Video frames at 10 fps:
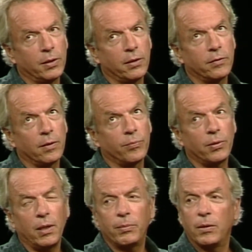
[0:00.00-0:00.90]
because
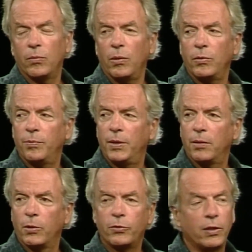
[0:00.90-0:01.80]
probably what would be
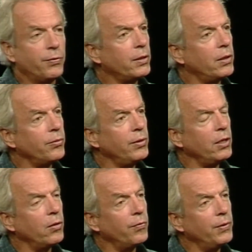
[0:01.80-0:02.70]
the most difficult
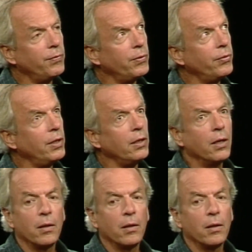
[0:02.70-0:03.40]
thing or fearful thing?